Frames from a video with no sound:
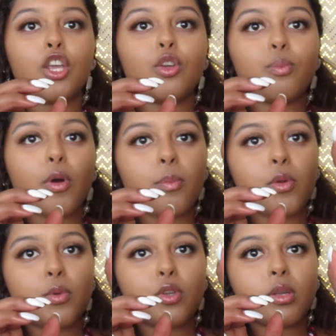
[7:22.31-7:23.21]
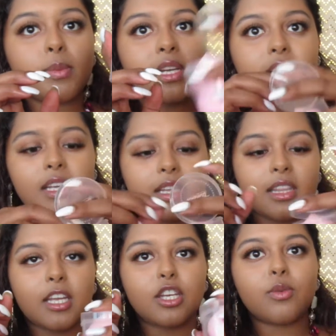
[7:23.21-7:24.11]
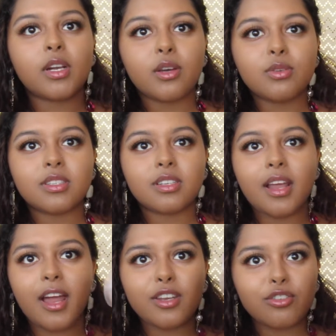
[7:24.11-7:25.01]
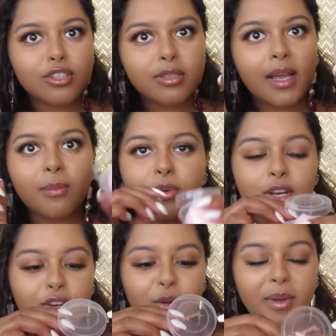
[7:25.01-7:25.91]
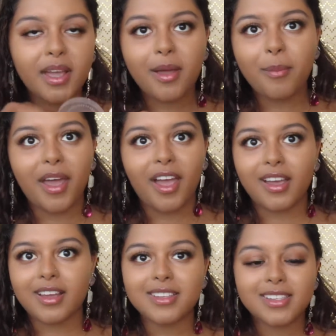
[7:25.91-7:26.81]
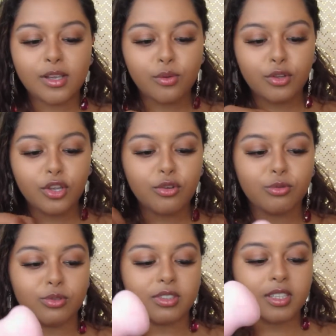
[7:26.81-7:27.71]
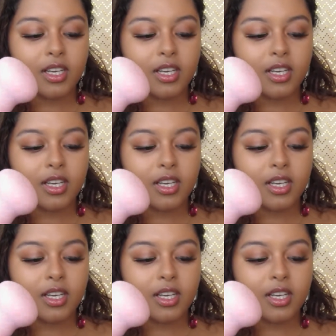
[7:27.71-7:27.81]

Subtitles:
you pop your beauty blender in there and you close it and you just like put it in your makeup bag. It's so cute.